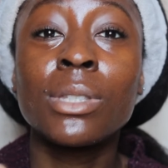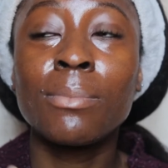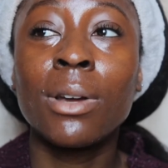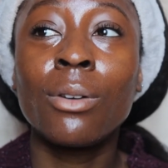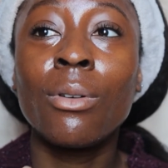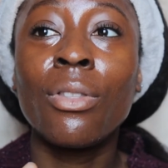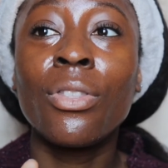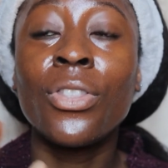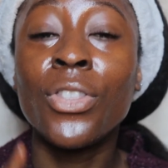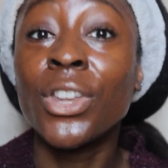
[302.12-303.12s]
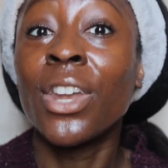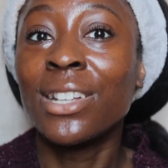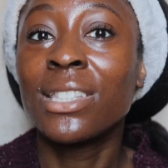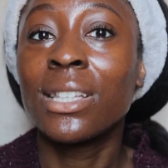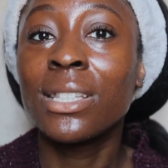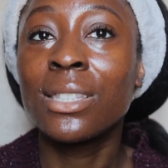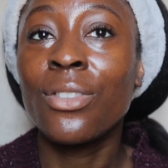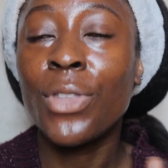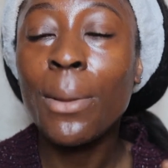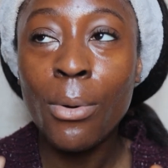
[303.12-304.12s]
smell the
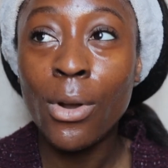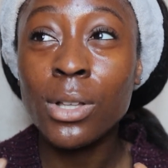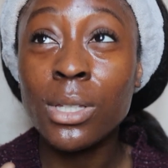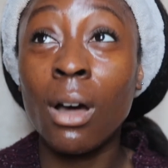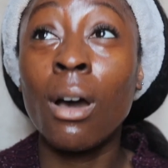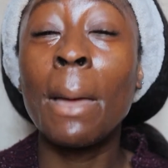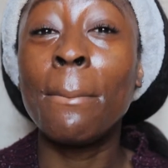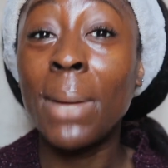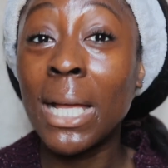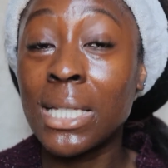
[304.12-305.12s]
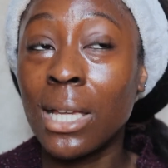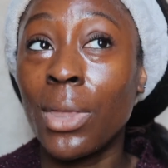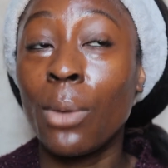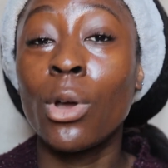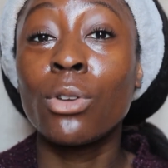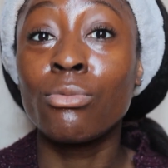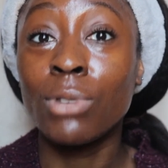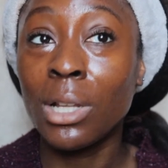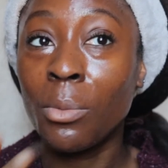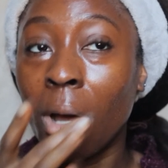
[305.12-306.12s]
nicest. Their products are amazing and they work
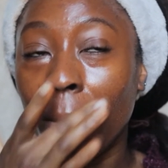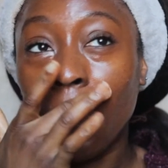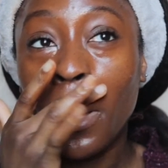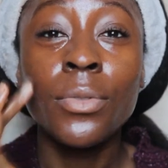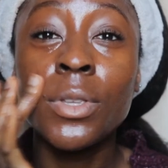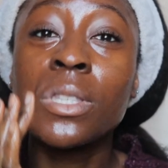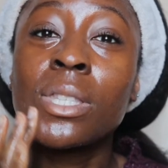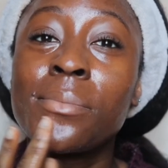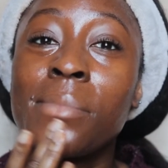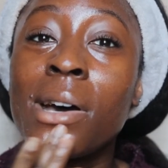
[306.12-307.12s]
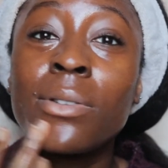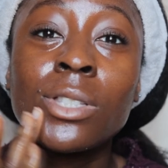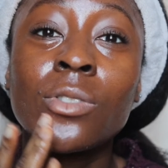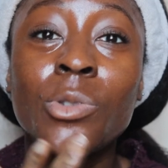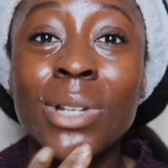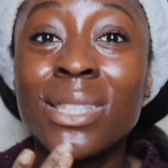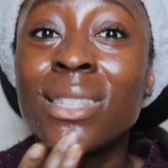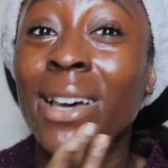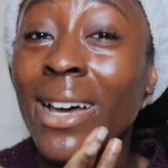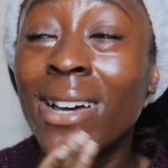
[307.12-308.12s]
really well, but the smell isn't always
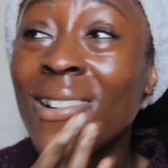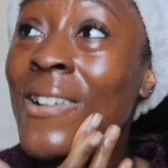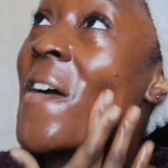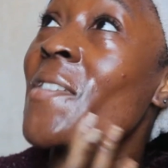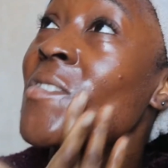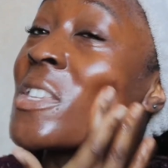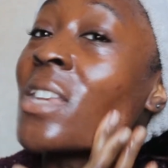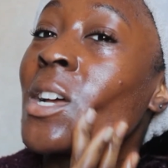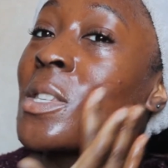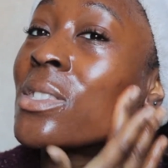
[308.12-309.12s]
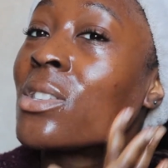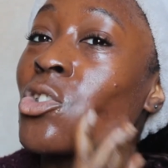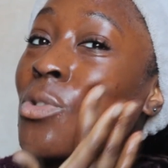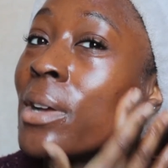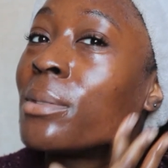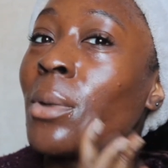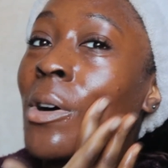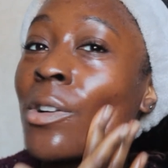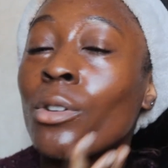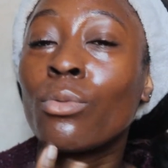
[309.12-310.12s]
there, and this has the
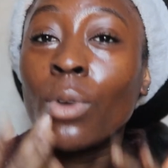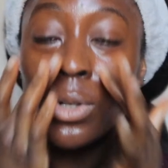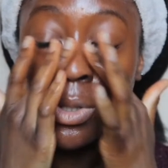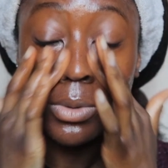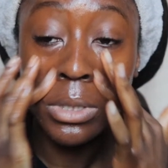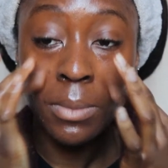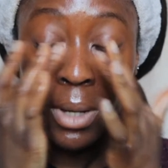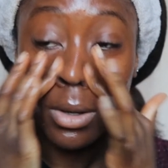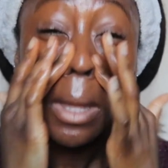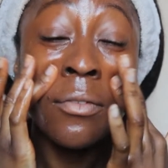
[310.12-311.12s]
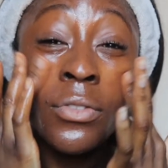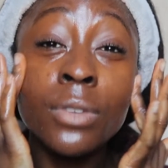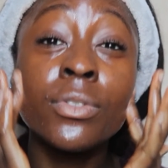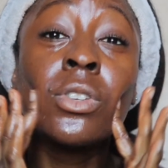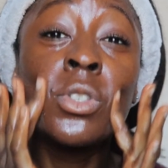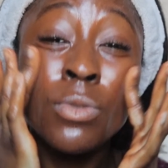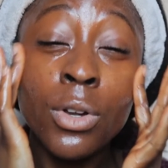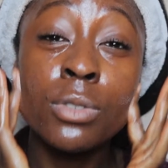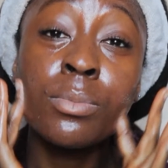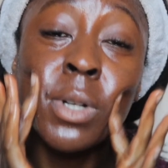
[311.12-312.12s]
trademark Rodial smell. If you've used
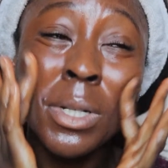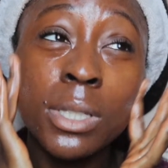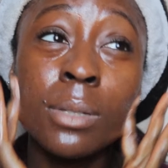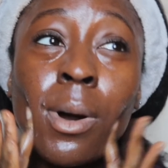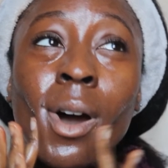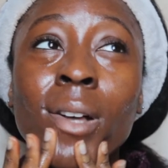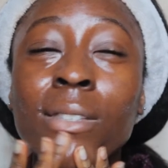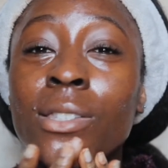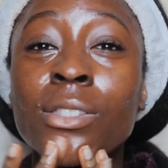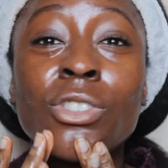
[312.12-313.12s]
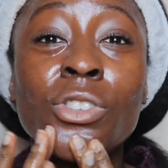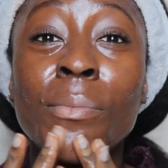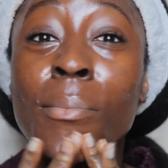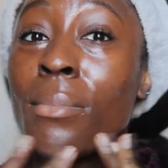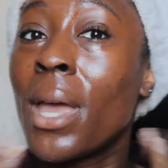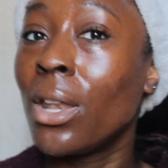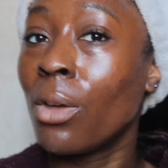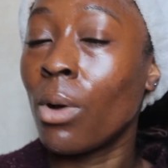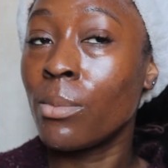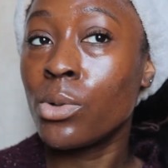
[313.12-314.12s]
Rodial products in the past, you may know
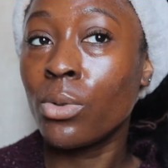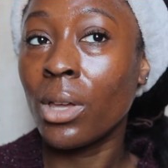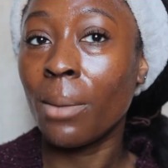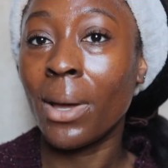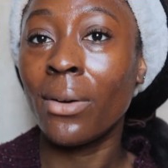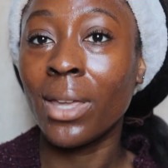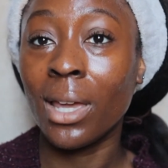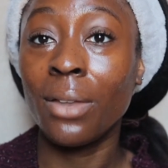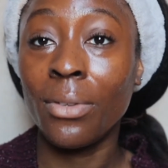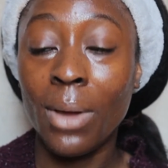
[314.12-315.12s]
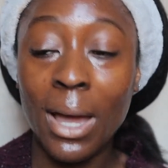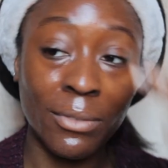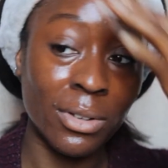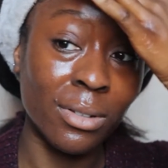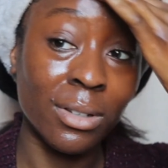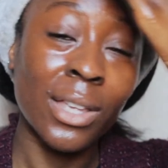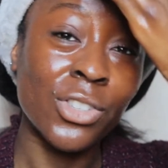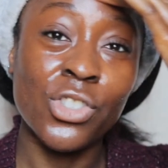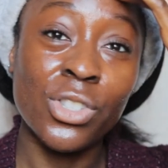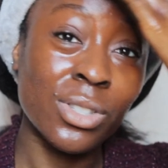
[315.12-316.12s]
what I'm talking about. Again, if you haven't,
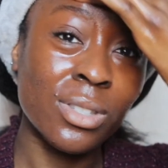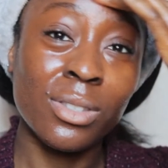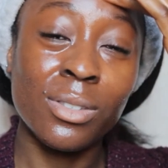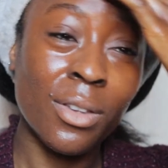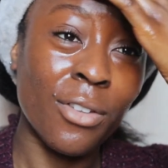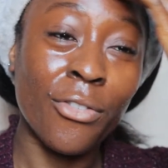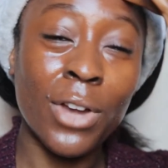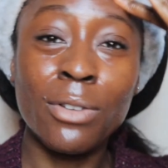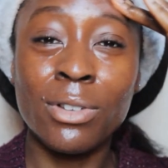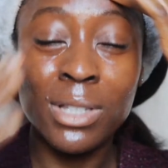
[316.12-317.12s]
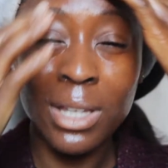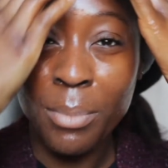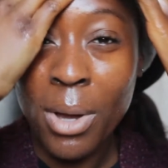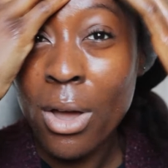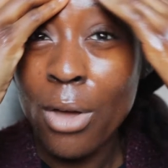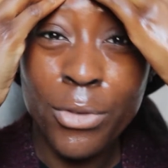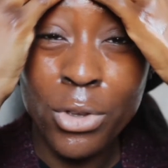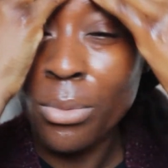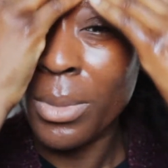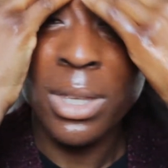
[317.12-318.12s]
it's just a fragranted,
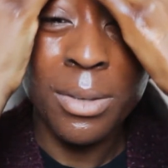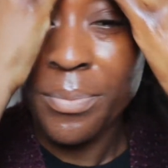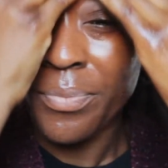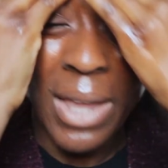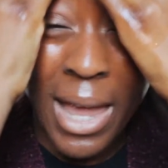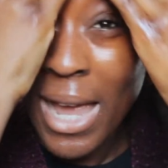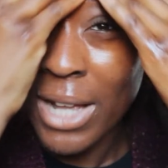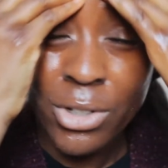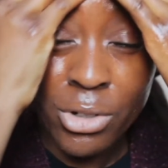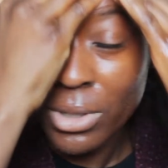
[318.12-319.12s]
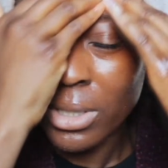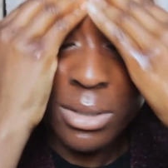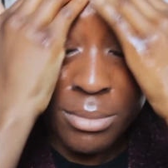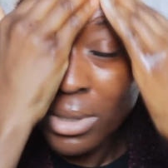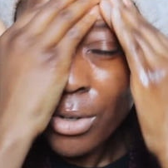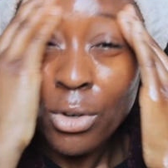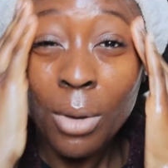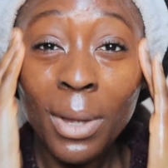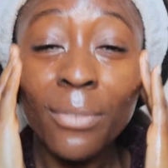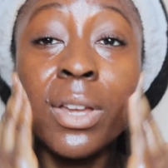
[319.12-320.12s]
perfumey hand cream.
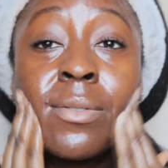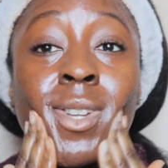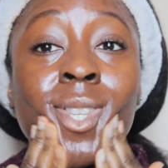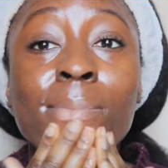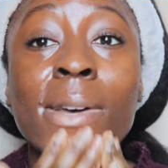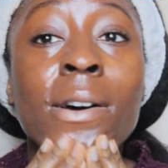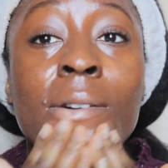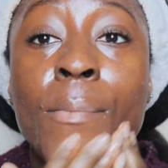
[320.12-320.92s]
Not my favorite smell,